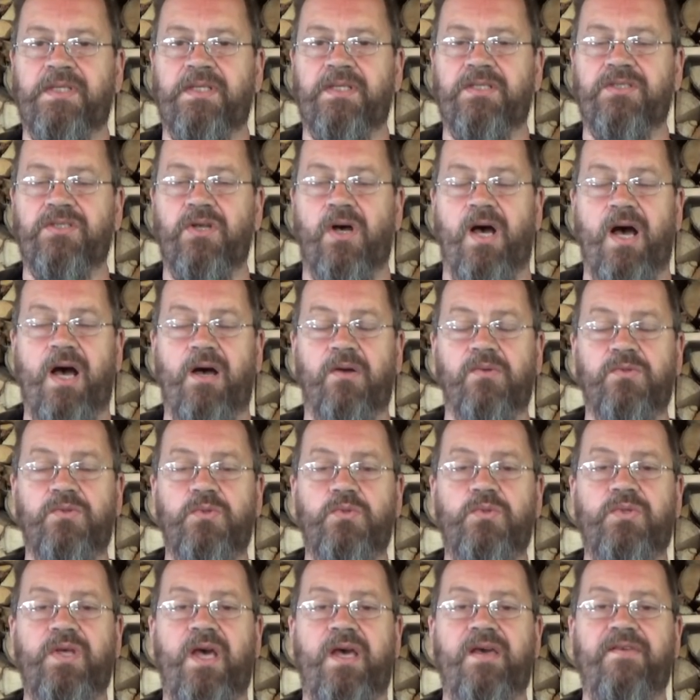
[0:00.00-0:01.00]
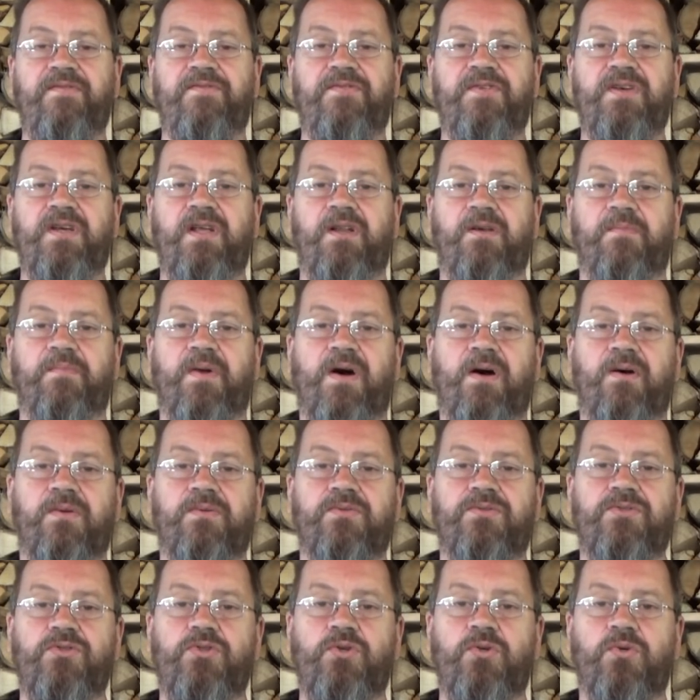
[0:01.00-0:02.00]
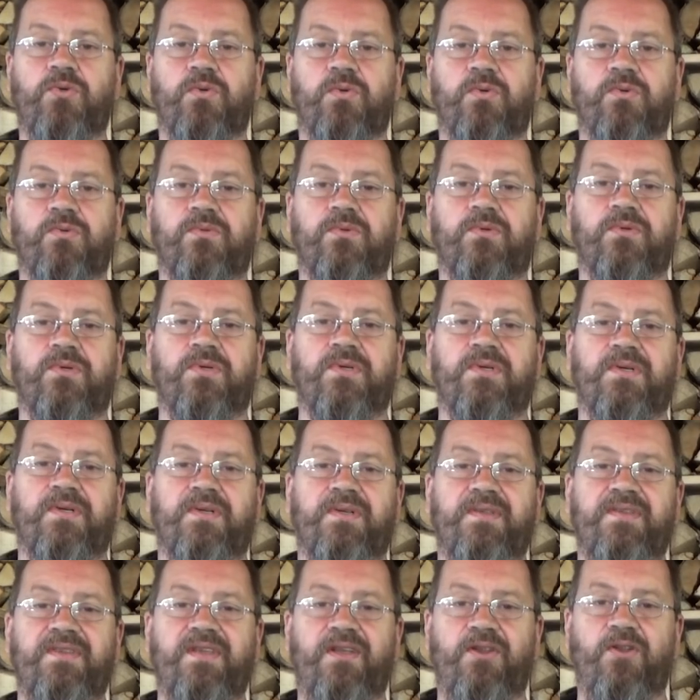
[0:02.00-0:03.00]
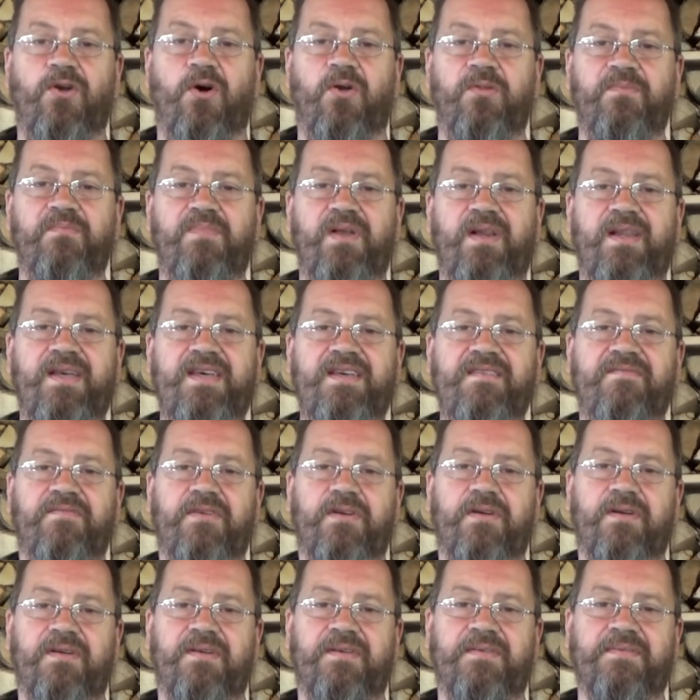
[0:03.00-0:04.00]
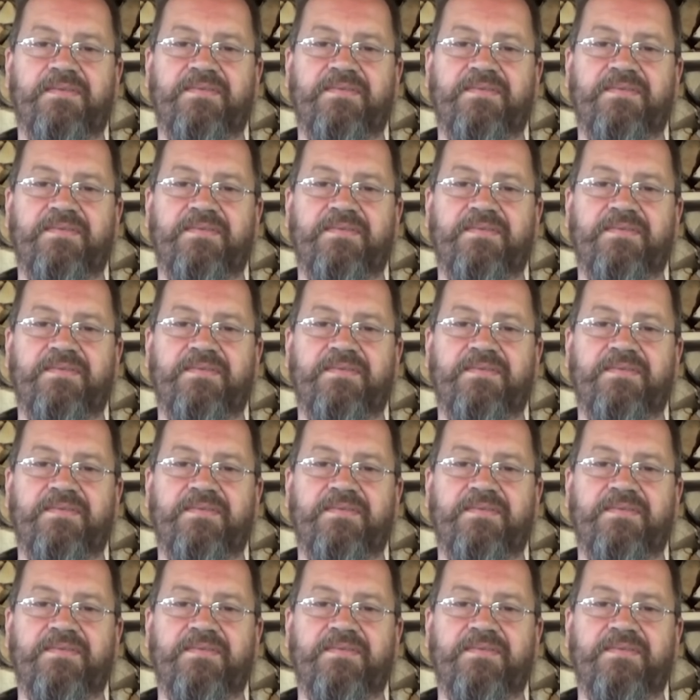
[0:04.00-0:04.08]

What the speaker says: So how do they feel about you, the non-believer?